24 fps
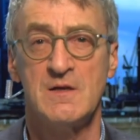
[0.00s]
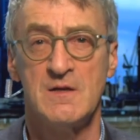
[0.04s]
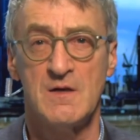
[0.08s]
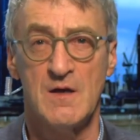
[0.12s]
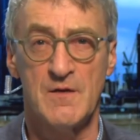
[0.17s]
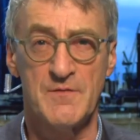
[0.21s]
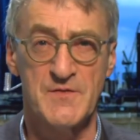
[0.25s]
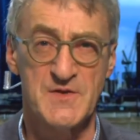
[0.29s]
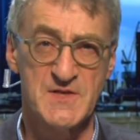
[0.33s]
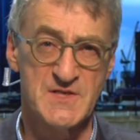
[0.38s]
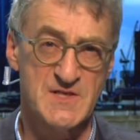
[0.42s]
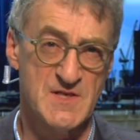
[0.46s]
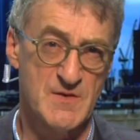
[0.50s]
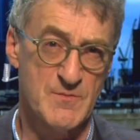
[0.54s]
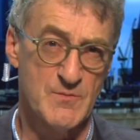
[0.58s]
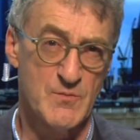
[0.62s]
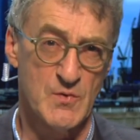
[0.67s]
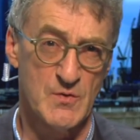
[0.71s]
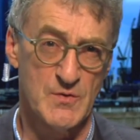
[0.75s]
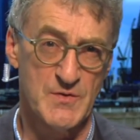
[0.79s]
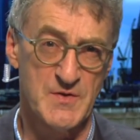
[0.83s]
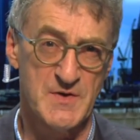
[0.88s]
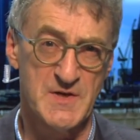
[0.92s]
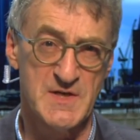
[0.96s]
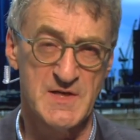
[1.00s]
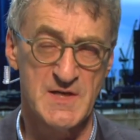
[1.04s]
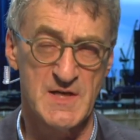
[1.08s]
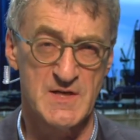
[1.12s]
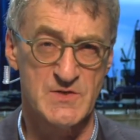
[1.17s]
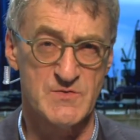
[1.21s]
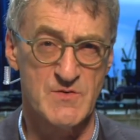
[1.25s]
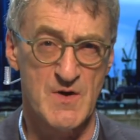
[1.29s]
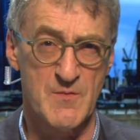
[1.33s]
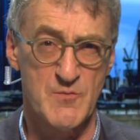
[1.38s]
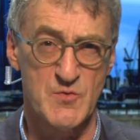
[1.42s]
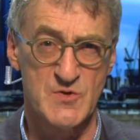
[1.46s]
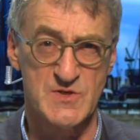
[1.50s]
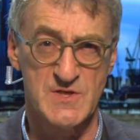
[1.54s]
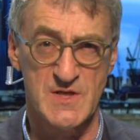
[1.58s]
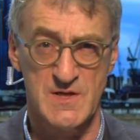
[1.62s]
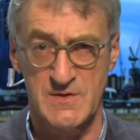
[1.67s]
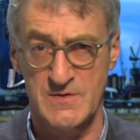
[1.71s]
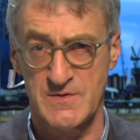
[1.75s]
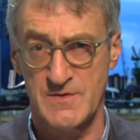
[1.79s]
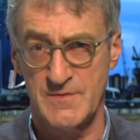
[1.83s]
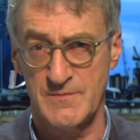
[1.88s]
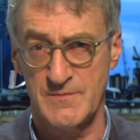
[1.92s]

of the symbol that he does represent.